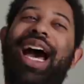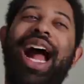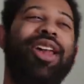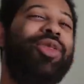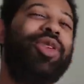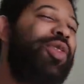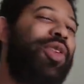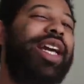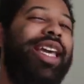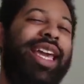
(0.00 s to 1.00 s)
I don't know
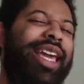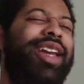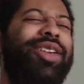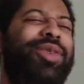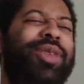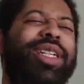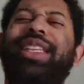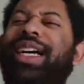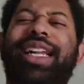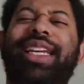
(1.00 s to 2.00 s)
if I can handle
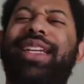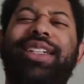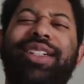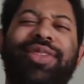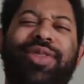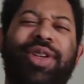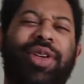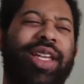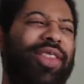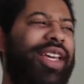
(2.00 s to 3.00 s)
good lighting and a good
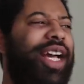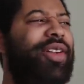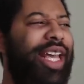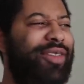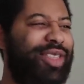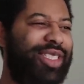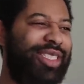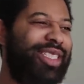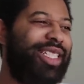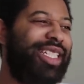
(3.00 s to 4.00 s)
photo. I would have
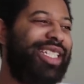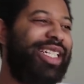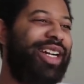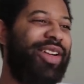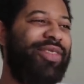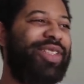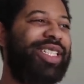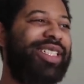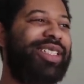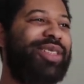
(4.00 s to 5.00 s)

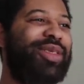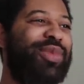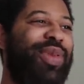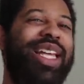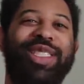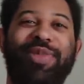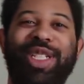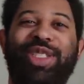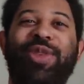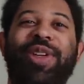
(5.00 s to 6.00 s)
to pledge
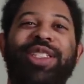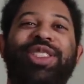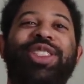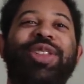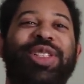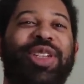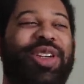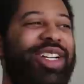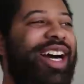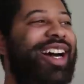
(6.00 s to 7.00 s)
my sword and shield to
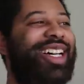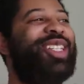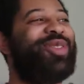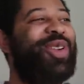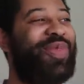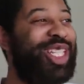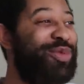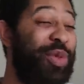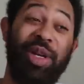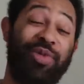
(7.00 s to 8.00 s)
your cause from
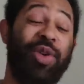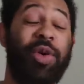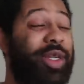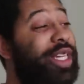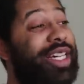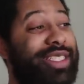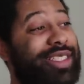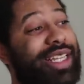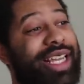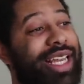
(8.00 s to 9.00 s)
this point forward,
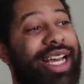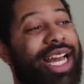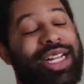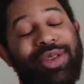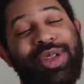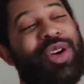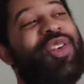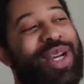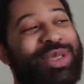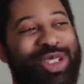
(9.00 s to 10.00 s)
because I don't know
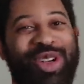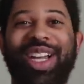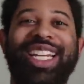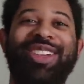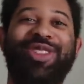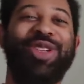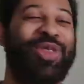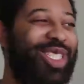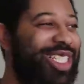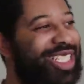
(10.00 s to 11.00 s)
if I'm strong enough to
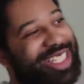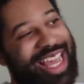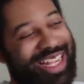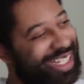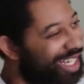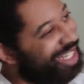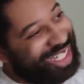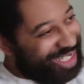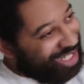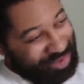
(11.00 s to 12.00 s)
resist that.
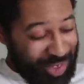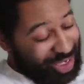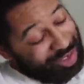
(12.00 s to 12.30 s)
I'm